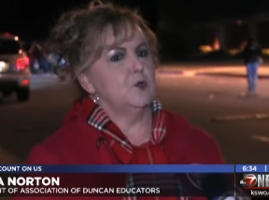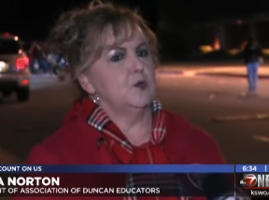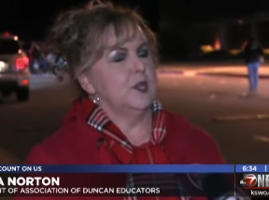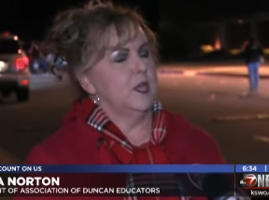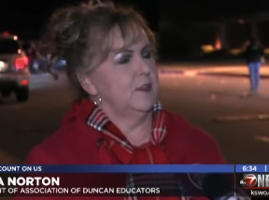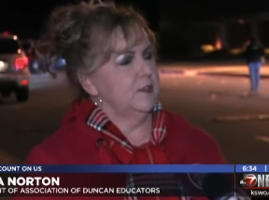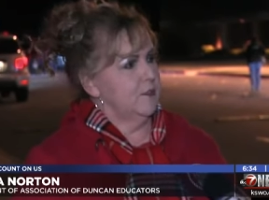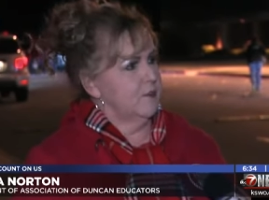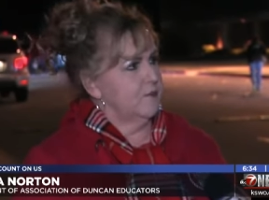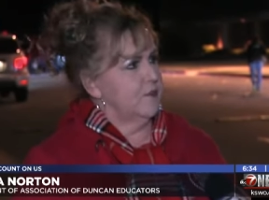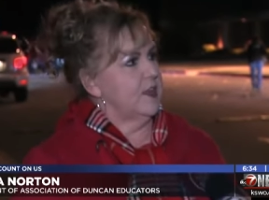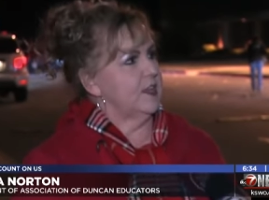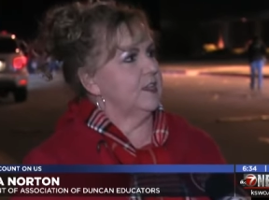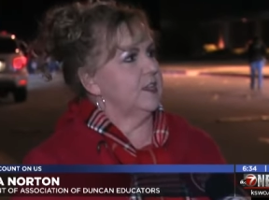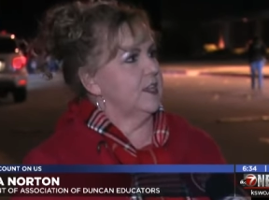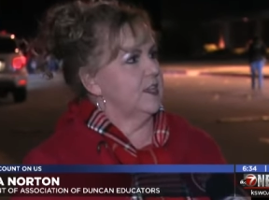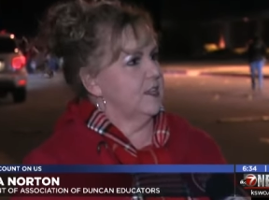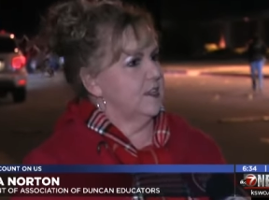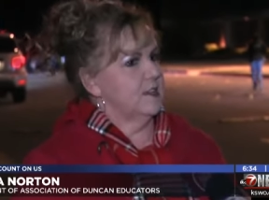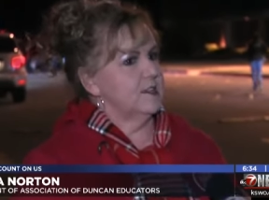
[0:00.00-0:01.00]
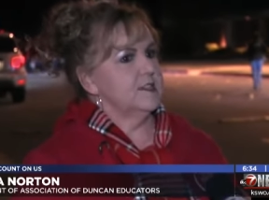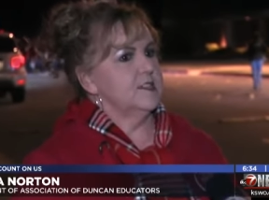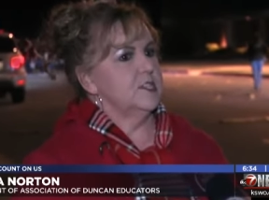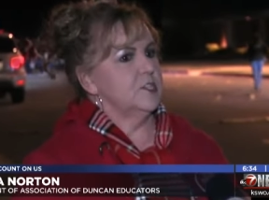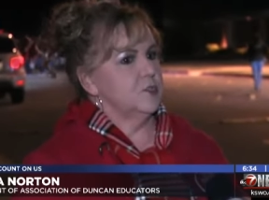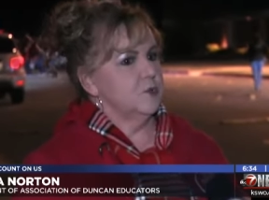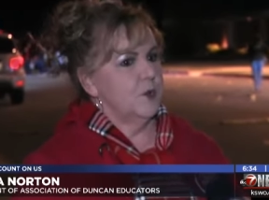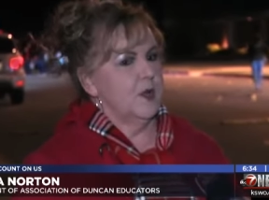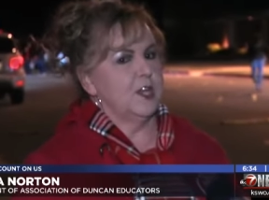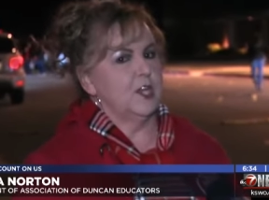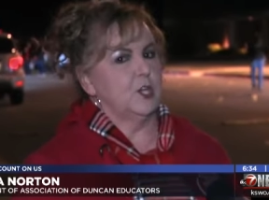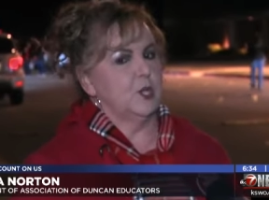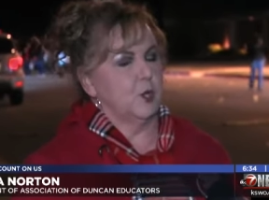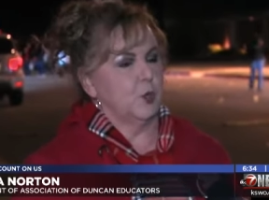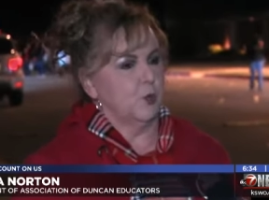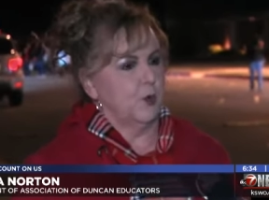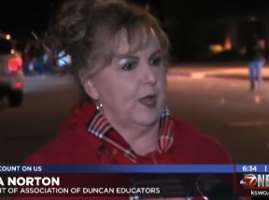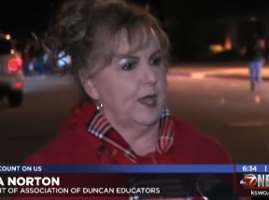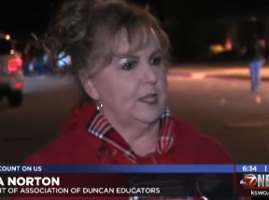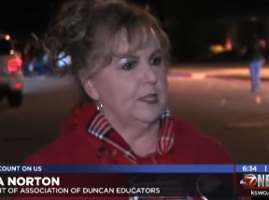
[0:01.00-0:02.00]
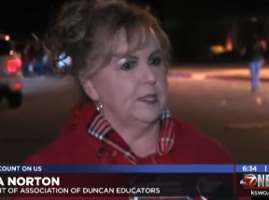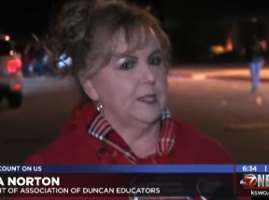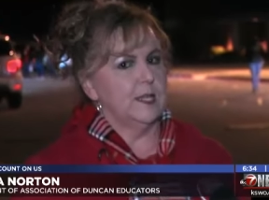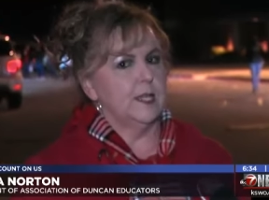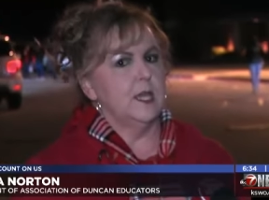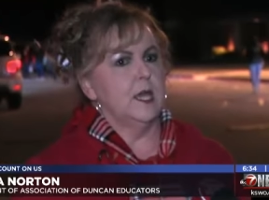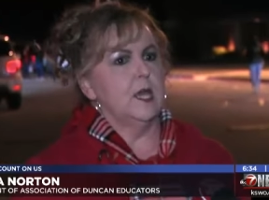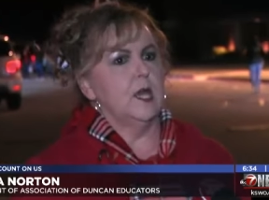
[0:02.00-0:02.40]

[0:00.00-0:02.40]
get the funding situated correctly,